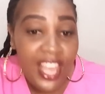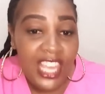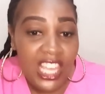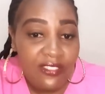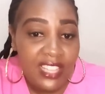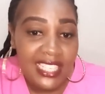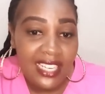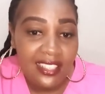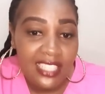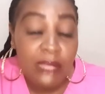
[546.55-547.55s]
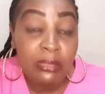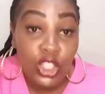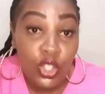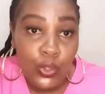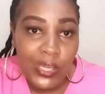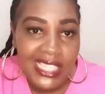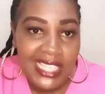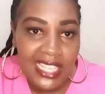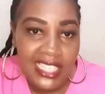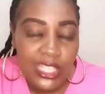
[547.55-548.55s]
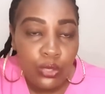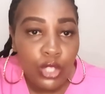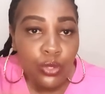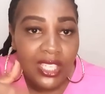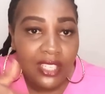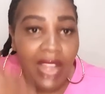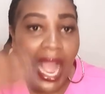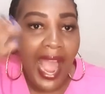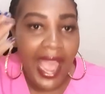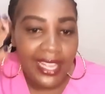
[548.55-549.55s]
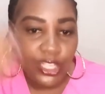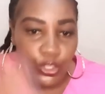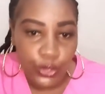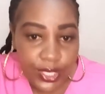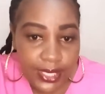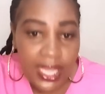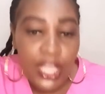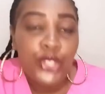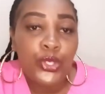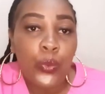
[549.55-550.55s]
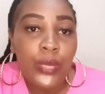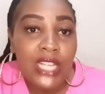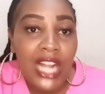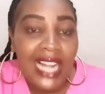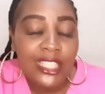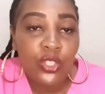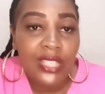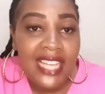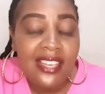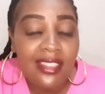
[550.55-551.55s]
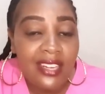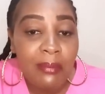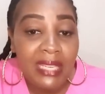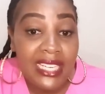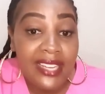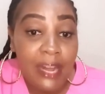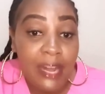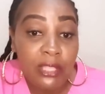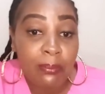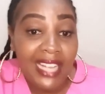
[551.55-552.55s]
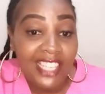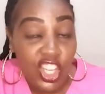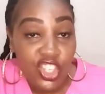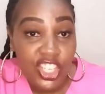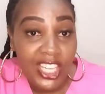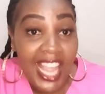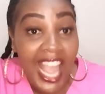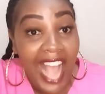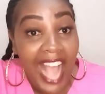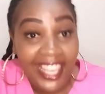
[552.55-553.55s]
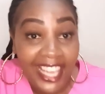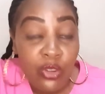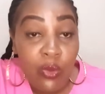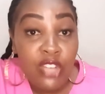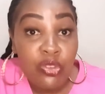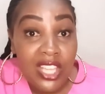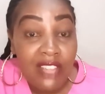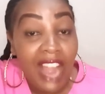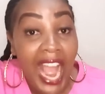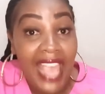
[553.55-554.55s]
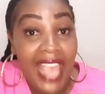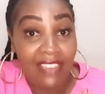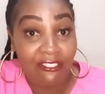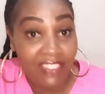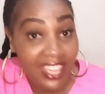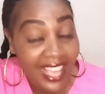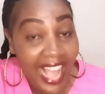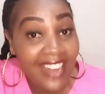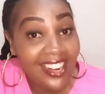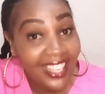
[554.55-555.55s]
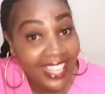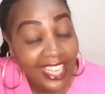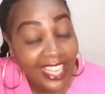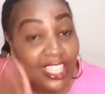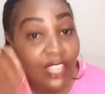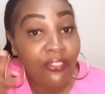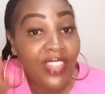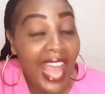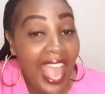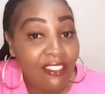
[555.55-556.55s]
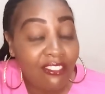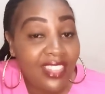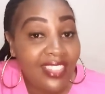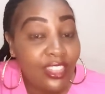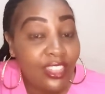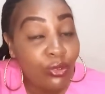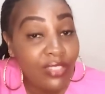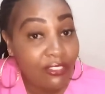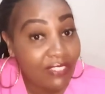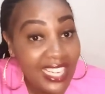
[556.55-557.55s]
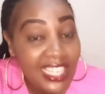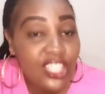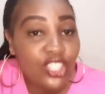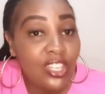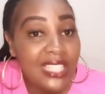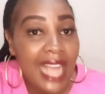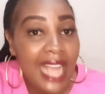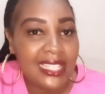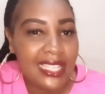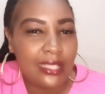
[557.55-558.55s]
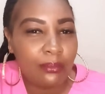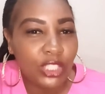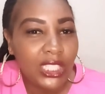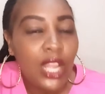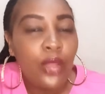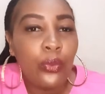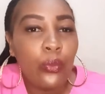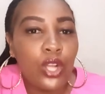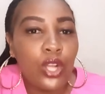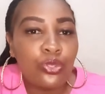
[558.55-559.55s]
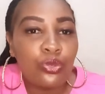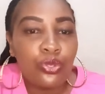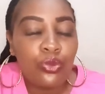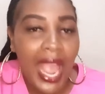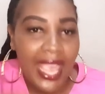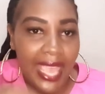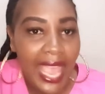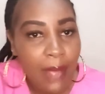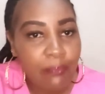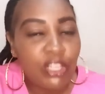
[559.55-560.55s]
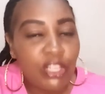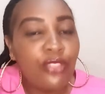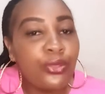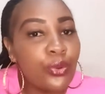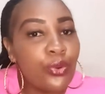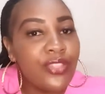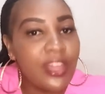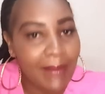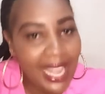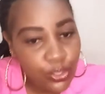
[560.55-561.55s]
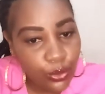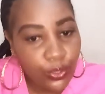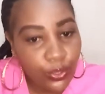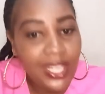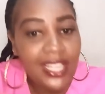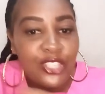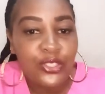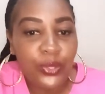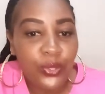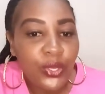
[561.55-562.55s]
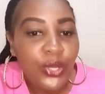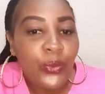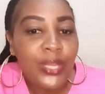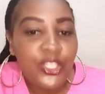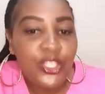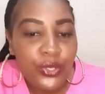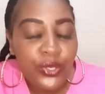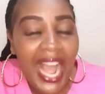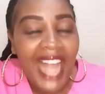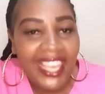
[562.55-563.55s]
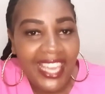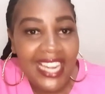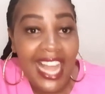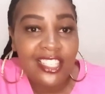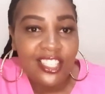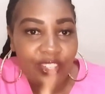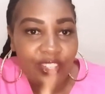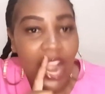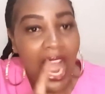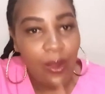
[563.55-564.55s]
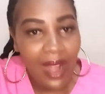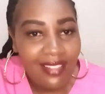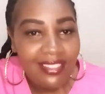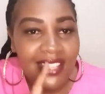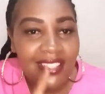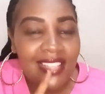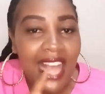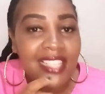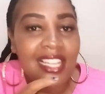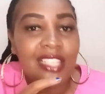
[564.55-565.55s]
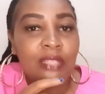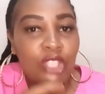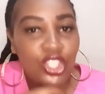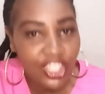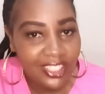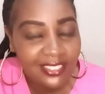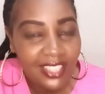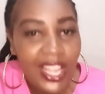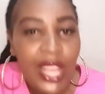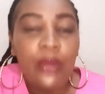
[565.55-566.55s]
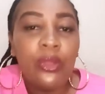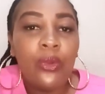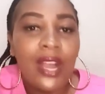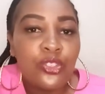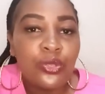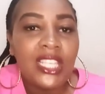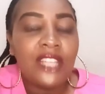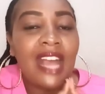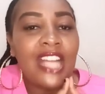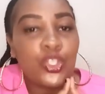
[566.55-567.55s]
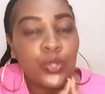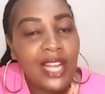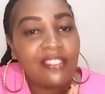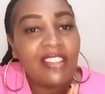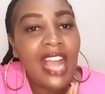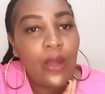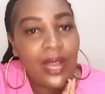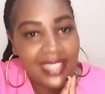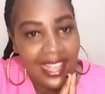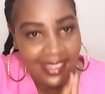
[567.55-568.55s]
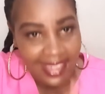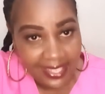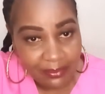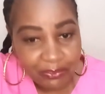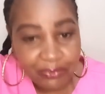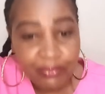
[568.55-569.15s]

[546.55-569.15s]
If the child is below 20 kgs, we want to give a higher dose. So we calculate 3 milligrams per kg. Again, we want to give IV. And again, if the IV, the vein is not accessible, we want to do IM through the muscle. So we do again at 0 hour. This is at admission. We want to give at 12 hours again.